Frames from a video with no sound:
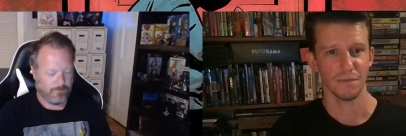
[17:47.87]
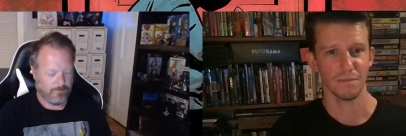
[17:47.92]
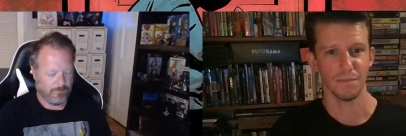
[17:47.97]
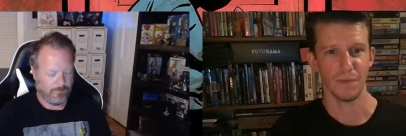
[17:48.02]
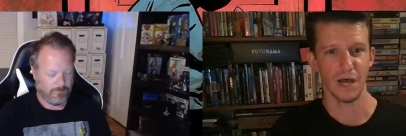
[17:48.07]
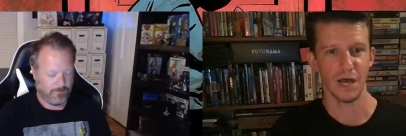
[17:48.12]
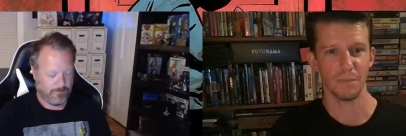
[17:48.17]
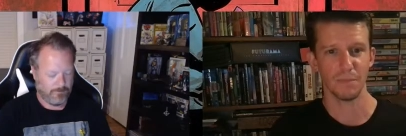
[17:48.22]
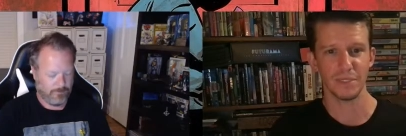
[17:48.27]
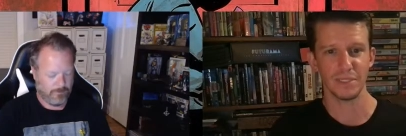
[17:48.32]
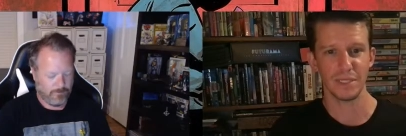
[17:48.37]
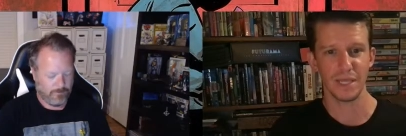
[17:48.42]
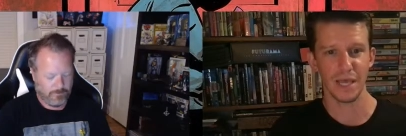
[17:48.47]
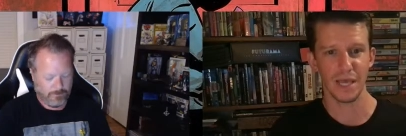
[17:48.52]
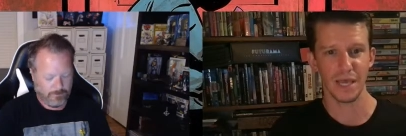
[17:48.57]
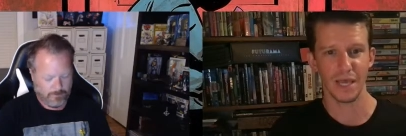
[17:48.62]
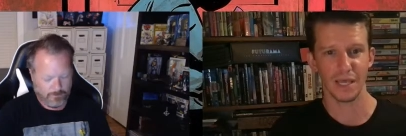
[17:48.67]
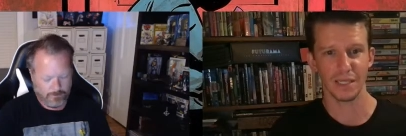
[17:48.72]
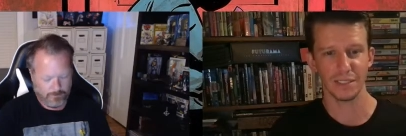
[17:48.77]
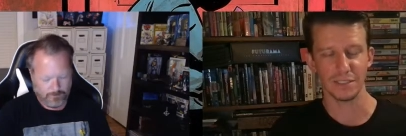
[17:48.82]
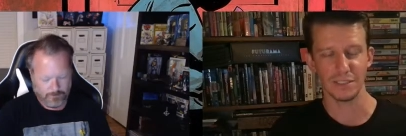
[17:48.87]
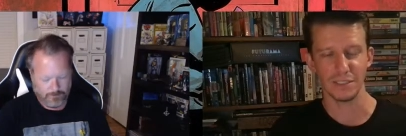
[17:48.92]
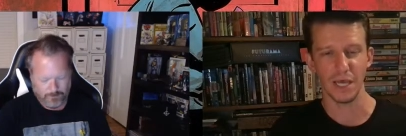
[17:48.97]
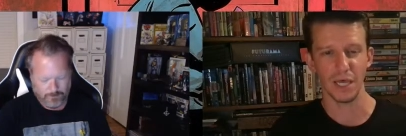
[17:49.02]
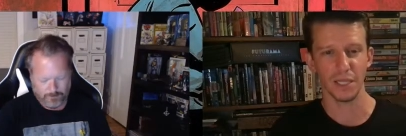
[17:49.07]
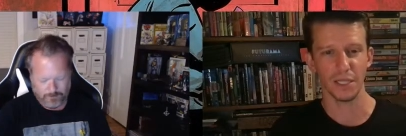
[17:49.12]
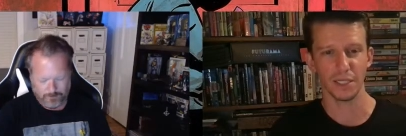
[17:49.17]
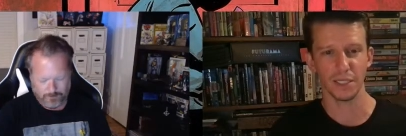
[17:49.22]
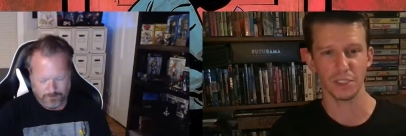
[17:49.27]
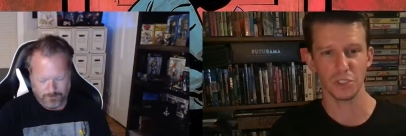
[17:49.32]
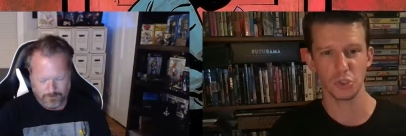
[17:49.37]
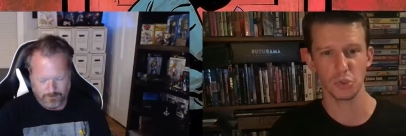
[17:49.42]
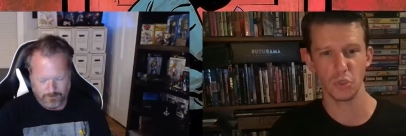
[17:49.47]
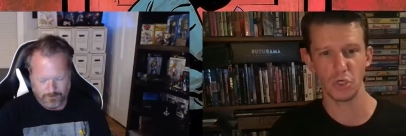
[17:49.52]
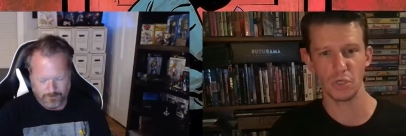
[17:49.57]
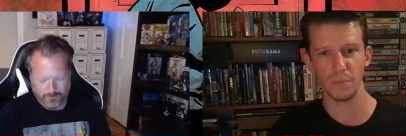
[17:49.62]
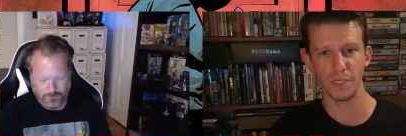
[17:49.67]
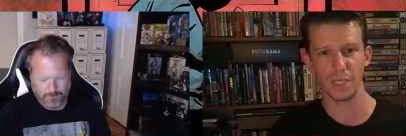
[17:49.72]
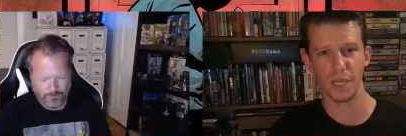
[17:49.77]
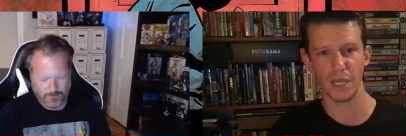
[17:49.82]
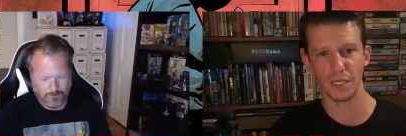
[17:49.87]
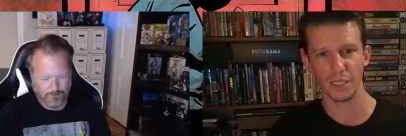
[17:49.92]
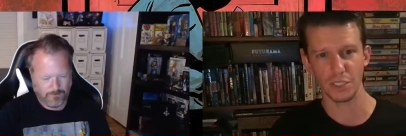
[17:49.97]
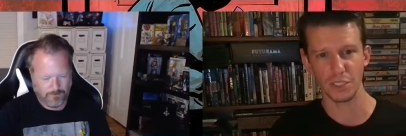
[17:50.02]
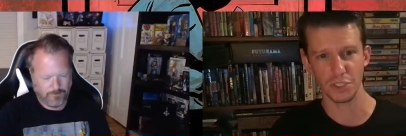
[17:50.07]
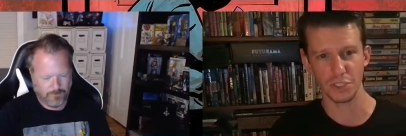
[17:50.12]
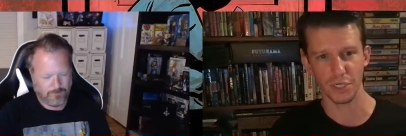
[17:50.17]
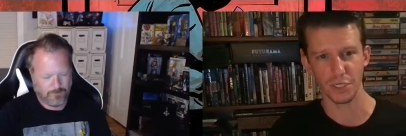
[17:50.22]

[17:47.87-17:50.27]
Speaker 1: mom and dad yelling and screaming at each